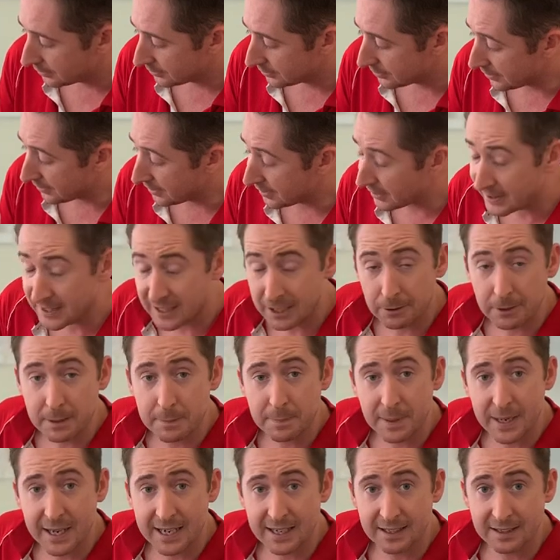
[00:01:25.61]
So the theory
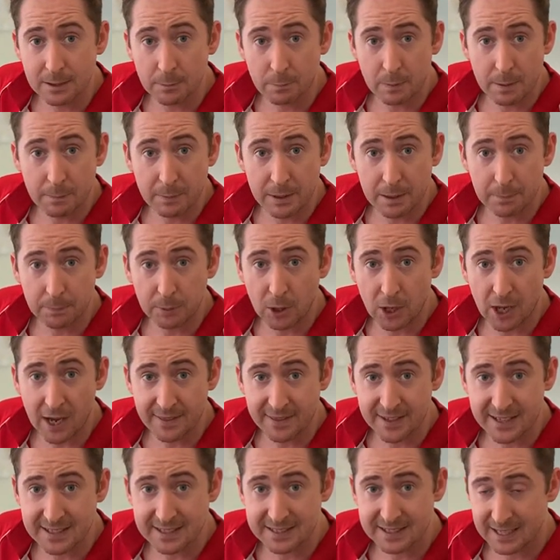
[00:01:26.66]
being that when we
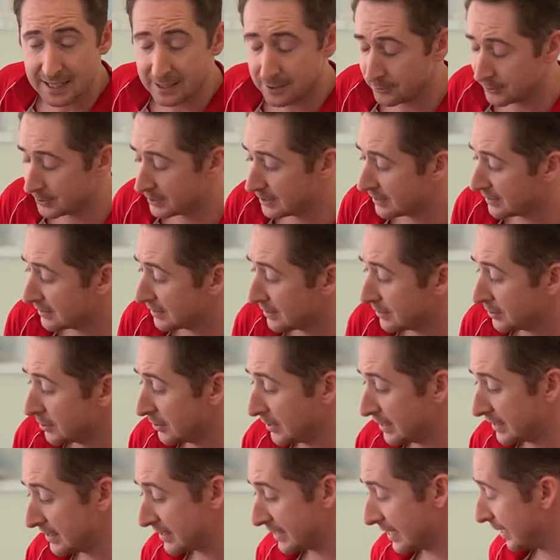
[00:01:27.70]
apply these needles to
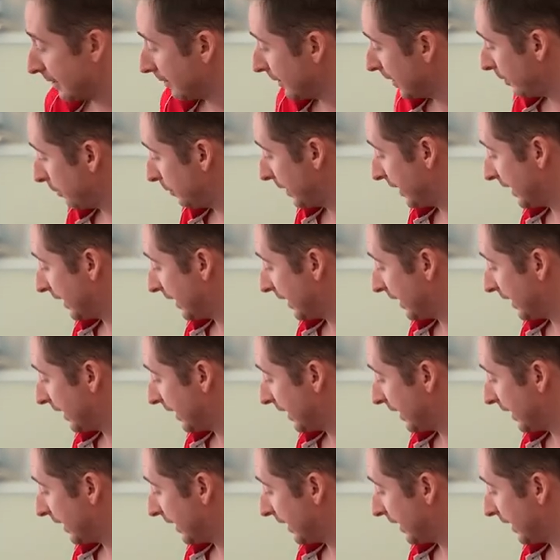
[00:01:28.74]
this area,